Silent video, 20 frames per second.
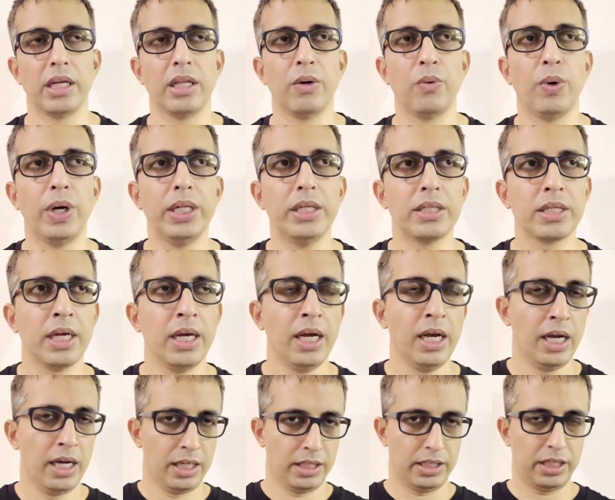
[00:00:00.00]
are the ones.
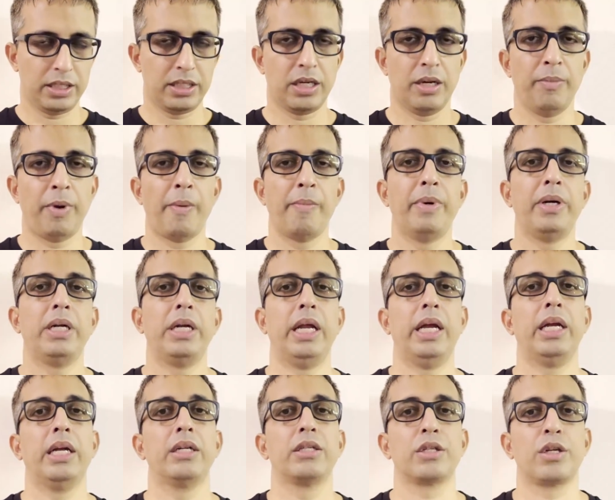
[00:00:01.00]
Just remember,
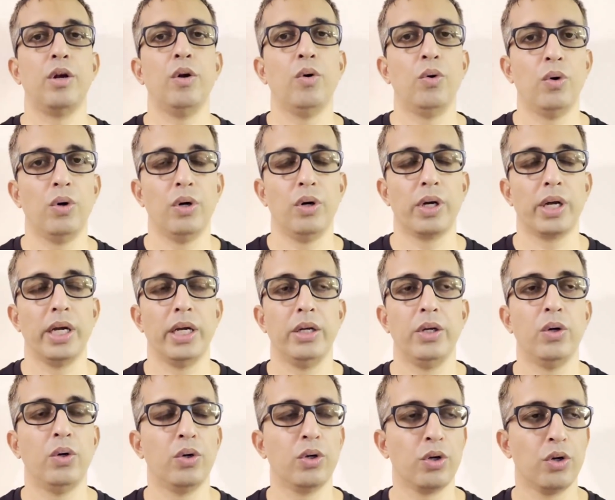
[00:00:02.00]
take it slow, okay?
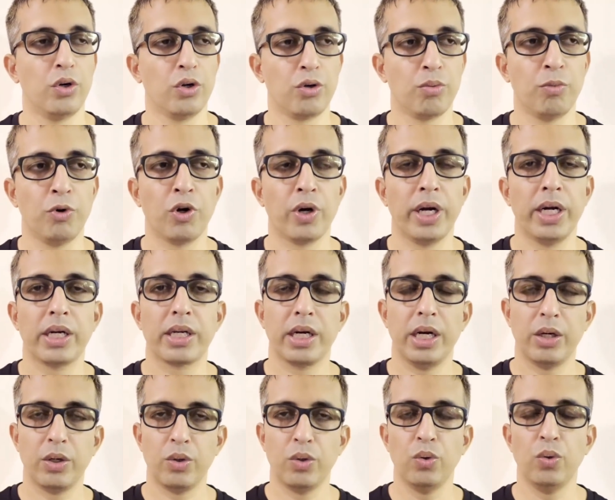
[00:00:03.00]
Don't go tomorrow and
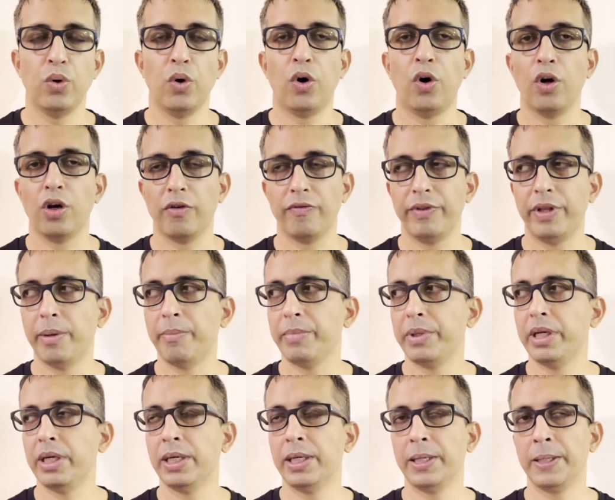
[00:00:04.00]
try to do all of
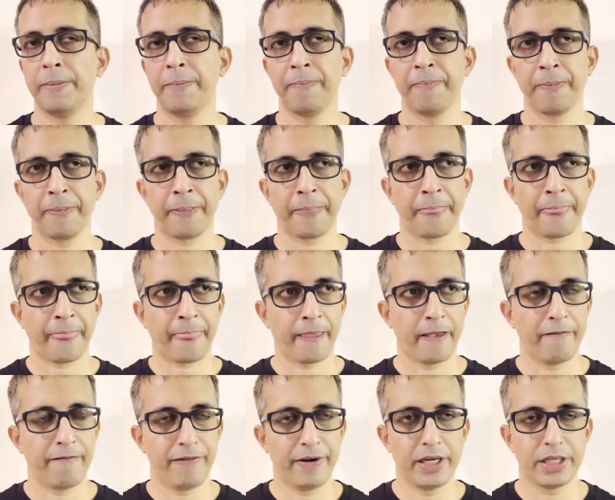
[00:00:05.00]
them. The
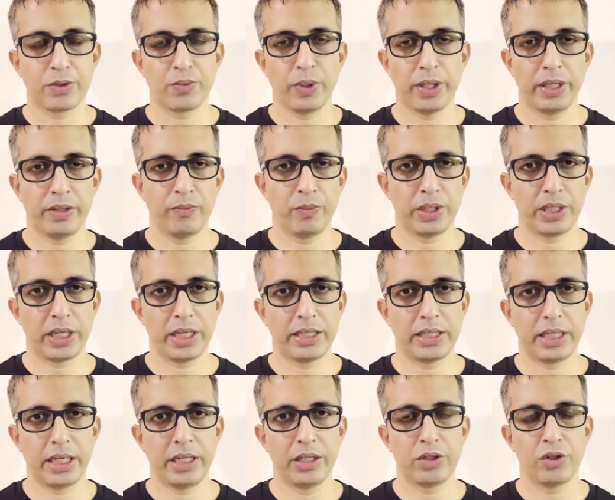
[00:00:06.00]
first one which I
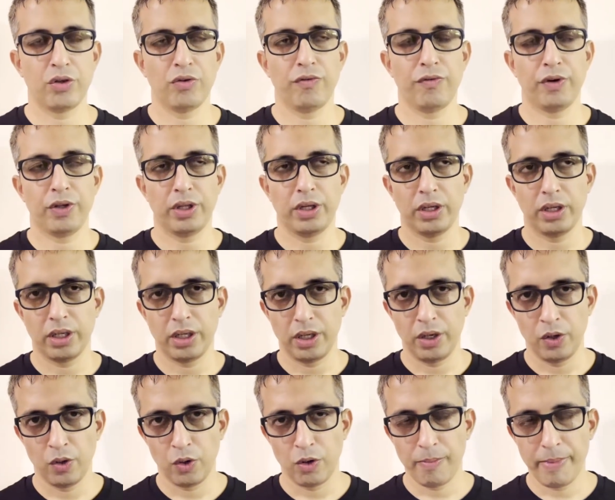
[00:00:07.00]
said is, for the
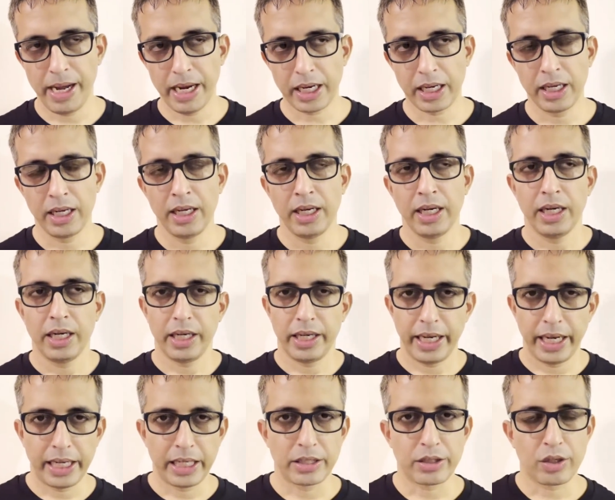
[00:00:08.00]
lower back,
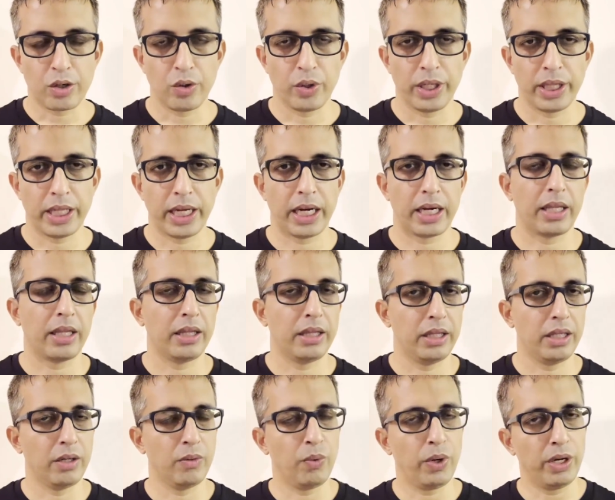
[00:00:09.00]
take it slow in that.
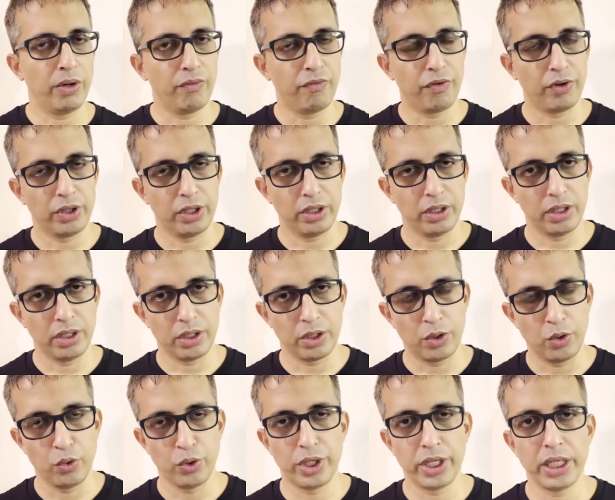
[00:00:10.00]
The one for the
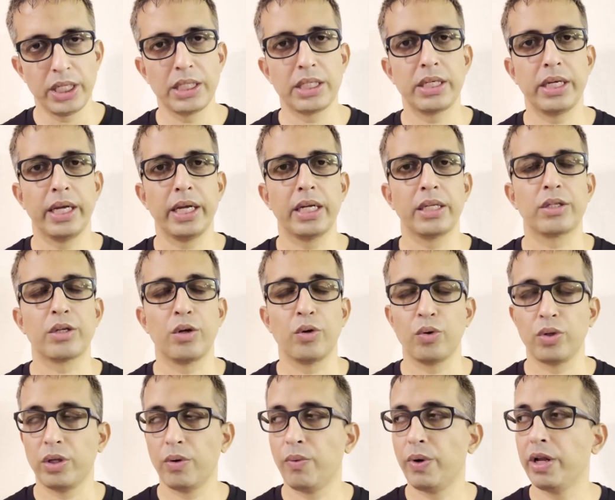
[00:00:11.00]
gluteals, take it
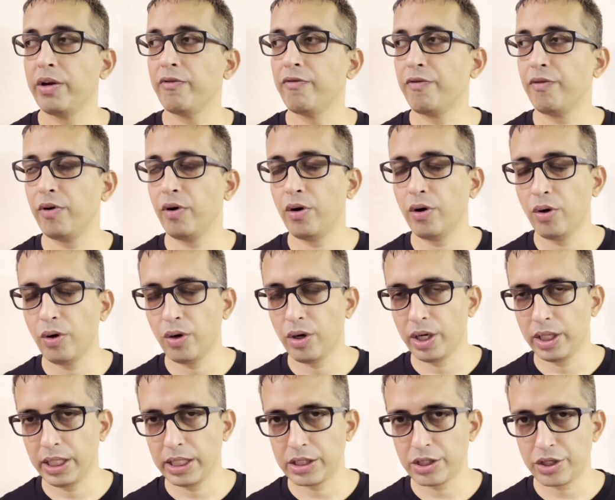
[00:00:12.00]
slow. The one
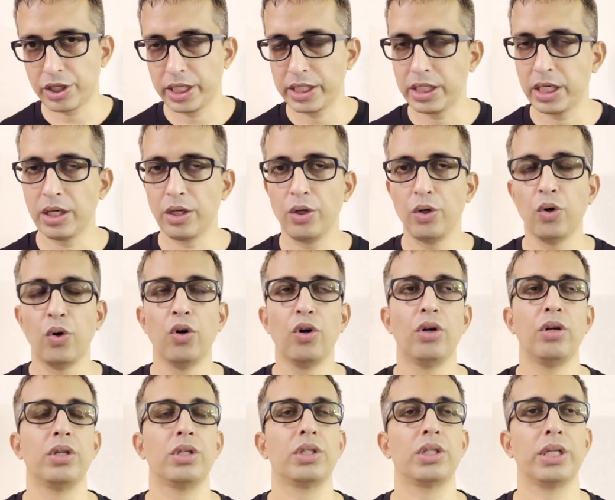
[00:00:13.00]
for the stretching,
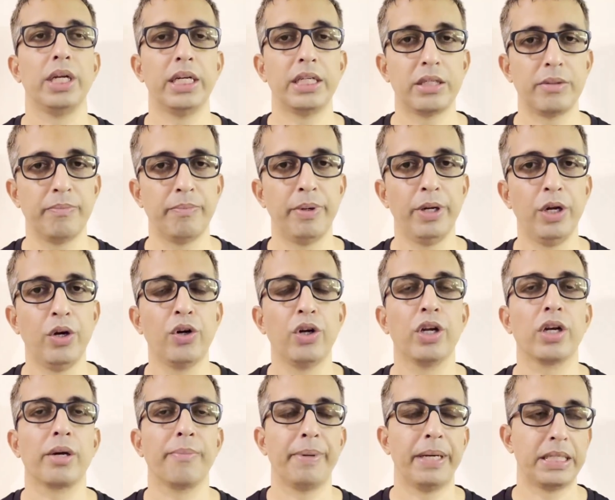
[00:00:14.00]
don't stretch beyond
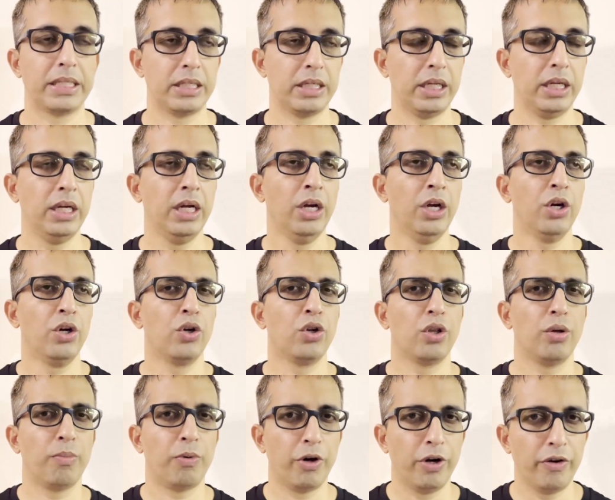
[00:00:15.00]
your capacity to
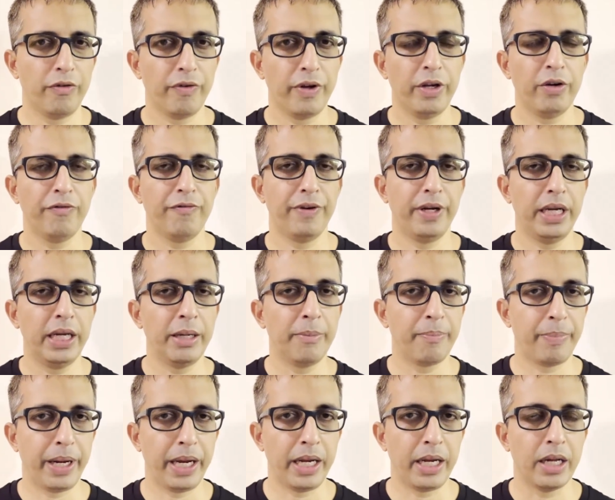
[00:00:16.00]
the point where you're feeling
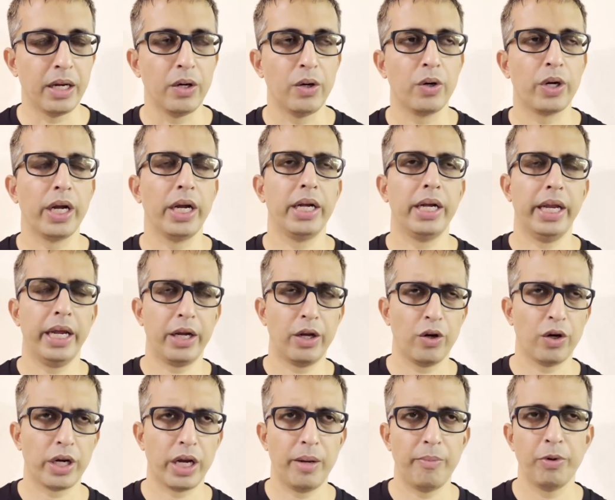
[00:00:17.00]
pain, okay? Take
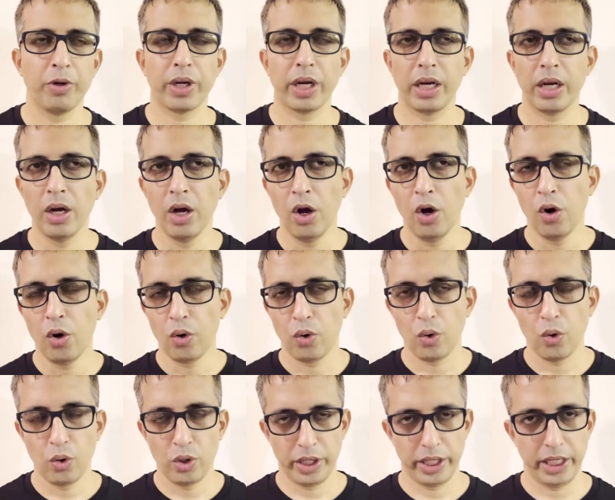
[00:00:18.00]
your time. You can
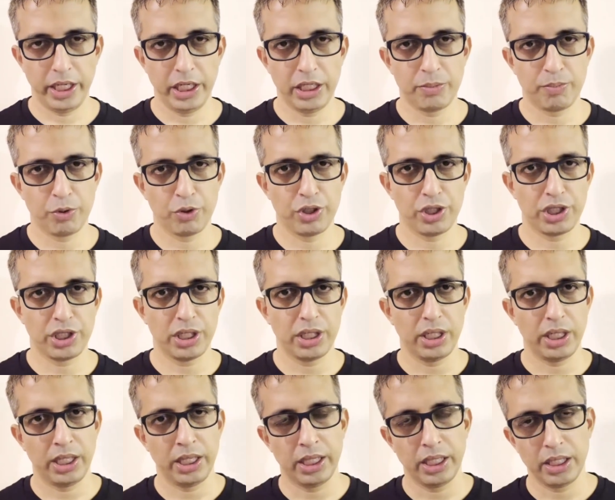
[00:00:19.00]
hold each position
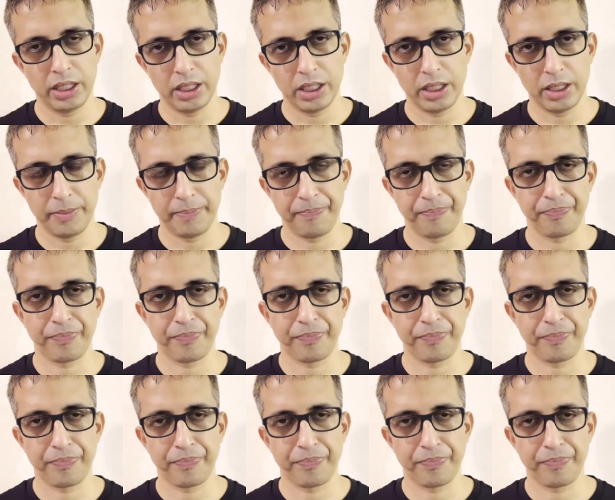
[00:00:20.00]
in the